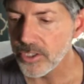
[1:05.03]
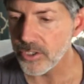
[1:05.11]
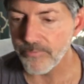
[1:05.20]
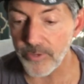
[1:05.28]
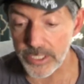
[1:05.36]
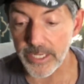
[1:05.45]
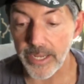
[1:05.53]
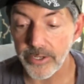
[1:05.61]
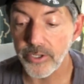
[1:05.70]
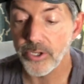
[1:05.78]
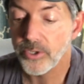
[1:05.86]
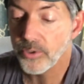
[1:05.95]
So the first thing I had
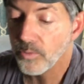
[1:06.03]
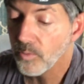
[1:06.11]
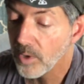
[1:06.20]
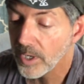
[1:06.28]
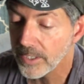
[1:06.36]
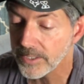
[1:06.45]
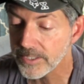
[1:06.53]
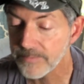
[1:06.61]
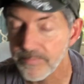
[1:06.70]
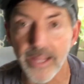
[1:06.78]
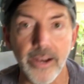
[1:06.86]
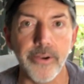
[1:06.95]
to do
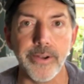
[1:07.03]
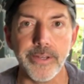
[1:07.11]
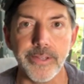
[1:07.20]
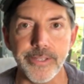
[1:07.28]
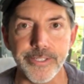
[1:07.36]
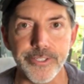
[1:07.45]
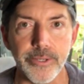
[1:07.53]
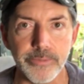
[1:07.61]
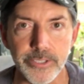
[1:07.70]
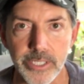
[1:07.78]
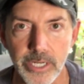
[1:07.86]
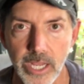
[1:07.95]
was, and I already did this, so
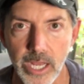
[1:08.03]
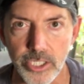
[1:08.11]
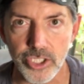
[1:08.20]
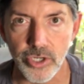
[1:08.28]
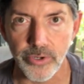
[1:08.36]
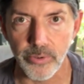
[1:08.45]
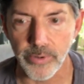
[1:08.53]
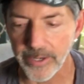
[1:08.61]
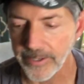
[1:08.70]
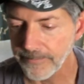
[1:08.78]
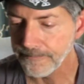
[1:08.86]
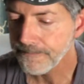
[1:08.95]
I'm just gonna kind of show you what
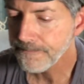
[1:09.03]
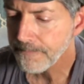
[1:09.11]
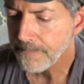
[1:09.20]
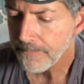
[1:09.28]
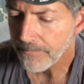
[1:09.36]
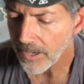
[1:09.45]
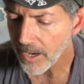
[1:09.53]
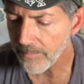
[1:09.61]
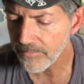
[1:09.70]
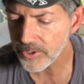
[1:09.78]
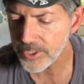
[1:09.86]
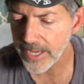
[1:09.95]
I did.
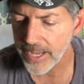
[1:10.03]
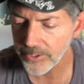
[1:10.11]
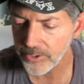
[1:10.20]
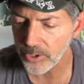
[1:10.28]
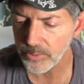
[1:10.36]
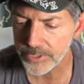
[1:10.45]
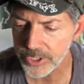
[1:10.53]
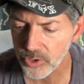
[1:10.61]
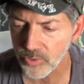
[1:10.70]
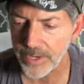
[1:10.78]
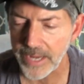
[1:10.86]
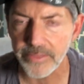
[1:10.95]
First thing I had to do was
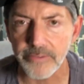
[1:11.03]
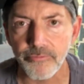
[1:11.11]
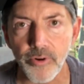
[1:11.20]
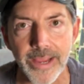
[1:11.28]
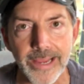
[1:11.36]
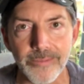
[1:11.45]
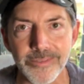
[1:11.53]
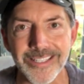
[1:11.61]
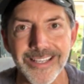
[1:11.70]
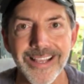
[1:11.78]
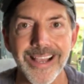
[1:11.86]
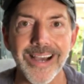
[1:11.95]
create the
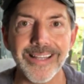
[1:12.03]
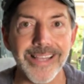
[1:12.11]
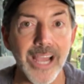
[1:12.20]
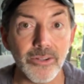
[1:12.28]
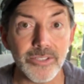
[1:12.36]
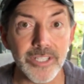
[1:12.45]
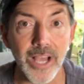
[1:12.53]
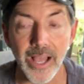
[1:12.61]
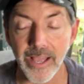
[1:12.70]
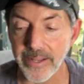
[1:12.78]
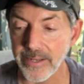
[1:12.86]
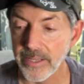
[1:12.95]
frames on the
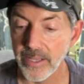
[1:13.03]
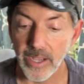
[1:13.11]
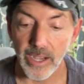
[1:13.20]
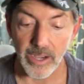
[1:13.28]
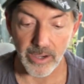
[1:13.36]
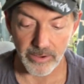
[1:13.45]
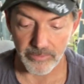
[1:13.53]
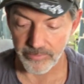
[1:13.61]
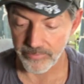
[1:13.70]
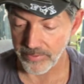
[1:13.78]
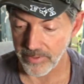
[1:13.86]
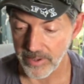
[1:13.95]
outside
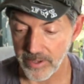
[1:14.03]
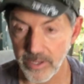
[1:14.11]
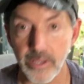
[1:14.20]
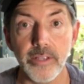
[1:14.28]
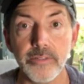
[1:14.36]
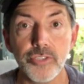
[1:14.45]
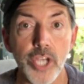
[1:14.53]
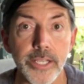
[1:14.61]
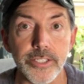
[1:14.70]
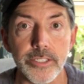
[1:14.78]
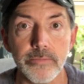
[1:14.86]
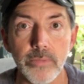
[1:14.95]
of the
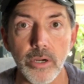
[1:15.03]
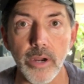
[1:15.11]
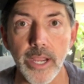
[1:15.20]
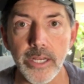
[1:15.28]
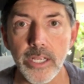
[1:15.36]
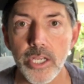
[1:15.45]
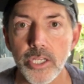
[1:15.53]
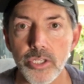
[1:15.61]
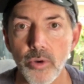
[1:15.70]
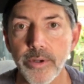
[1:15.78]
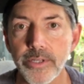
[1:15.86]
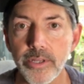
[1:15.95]
chest, all right?
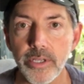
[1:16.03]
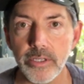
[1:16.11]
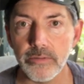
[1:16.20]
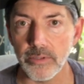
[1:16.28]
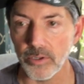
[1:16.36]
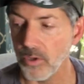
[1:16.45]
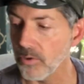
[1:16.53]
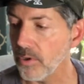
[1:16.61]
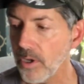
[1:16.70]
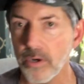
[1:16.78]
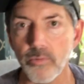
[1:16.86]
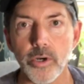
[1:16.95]
So I went to the
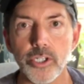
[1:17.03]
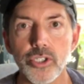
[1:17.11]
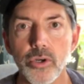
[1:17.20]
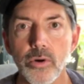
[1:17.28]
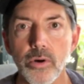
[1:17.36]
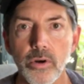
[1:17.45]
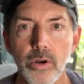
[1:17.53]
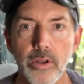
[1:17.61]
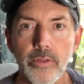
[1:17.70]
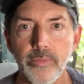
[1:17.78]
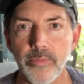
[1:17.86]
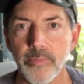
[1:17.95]
local hardware
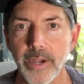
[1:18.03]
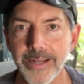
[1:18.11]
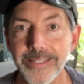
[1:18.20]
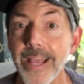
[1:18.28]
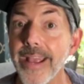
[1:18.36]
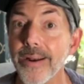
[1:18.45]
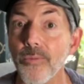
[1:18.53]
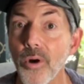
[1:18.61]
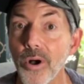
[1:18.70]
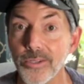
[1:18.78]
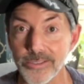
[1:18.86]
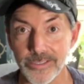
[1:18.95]
store. Mine is
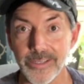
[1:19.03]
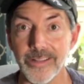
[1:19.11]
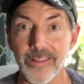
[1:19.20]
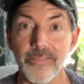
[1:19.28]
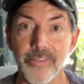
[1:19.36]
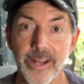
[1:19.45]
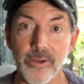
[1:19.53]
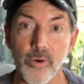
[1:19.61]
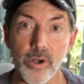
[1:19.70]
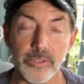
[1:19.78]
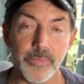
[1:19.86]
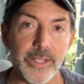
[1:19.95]
Anawalt. I love
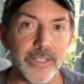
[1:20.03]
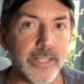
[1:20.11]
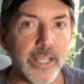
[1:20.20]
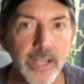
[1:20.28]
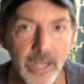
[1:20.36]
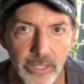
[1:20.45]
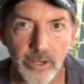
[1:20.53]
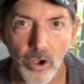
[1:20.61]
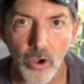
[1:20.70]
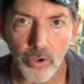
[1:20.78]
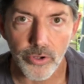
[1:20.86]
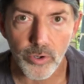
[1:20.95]
Anawalt because they
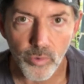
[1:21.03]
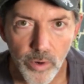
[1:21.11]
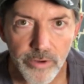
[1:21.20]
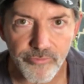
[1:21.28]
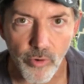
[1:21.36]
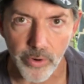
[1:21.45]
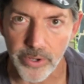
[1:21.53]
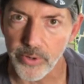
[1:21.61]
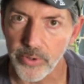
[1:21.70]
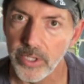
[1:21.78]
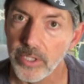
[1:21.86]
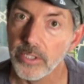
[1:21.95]
cut all your wood for you.